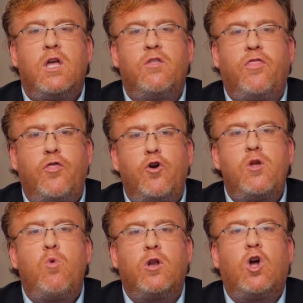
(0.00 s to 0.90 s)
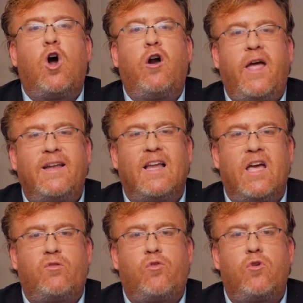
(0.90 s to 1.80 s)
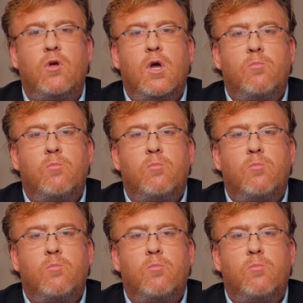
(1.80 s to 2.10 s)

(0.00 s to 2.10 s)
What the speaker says: in 31 car headlights